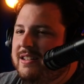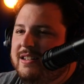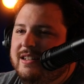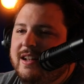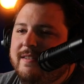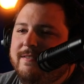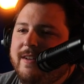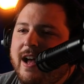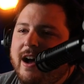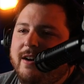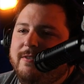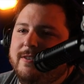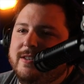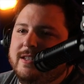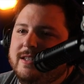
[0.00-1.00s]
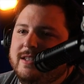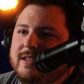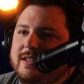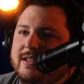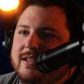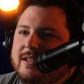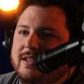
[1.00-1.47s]
If Alpha's
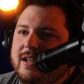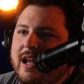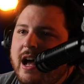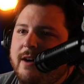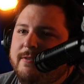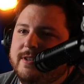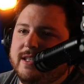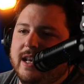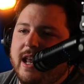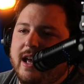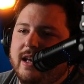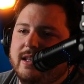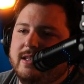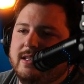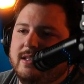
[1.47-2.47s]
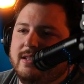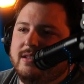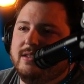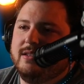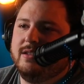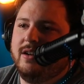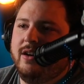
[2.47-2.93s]
an S.
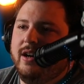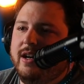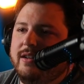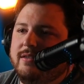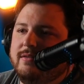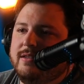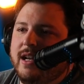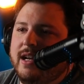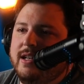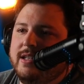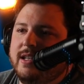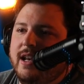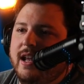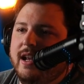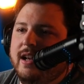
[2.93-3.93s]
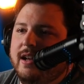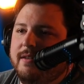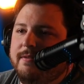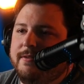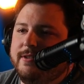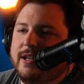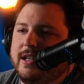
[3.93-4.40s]
All right, Titan's an A.
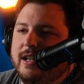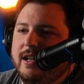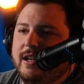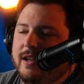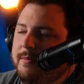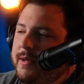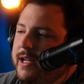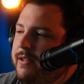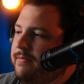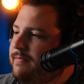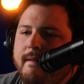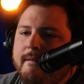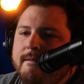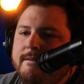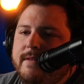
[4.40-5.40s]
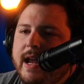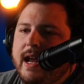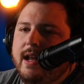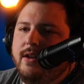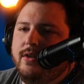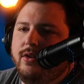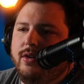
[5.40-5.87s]
Fuck yeah, I'm down.
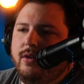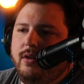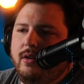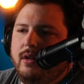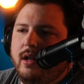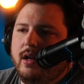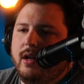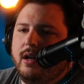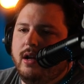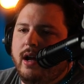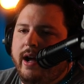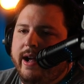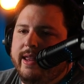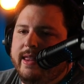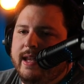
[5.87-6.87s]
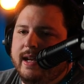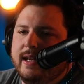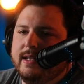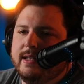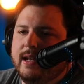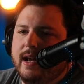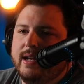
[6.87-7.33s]
Vandal, I think
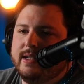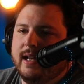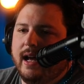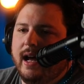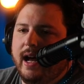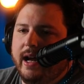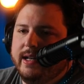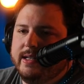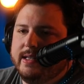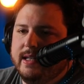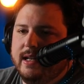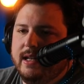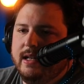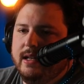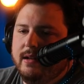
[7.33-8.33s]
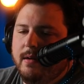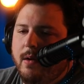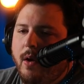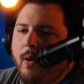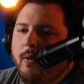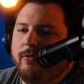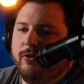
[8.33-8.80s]
is a high C
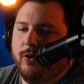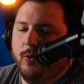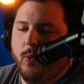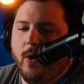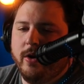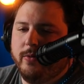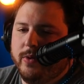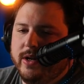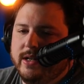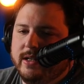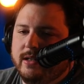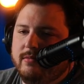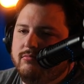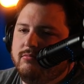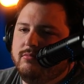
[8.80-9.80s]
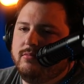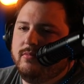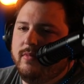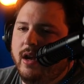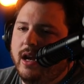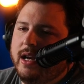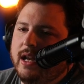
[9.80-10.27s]
for one reason.
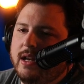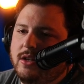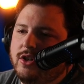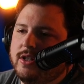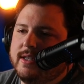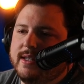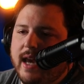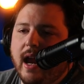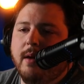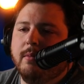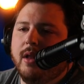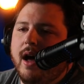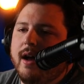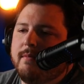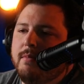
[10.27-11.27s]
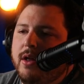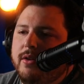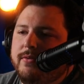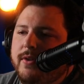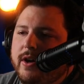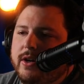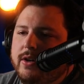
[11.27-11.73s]
It can just stam block
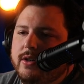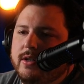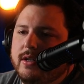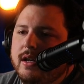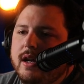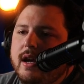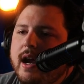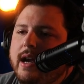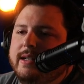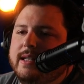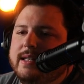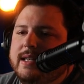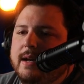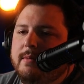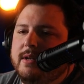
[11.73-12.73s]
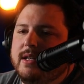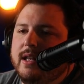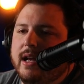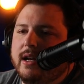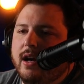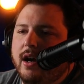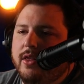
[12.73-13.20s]
motherfuckers. It's the same reason
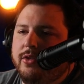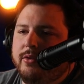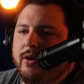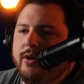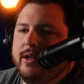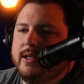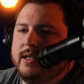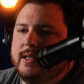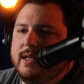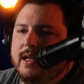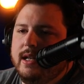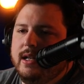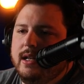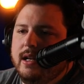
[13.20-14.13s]
that Cutthroat is a C.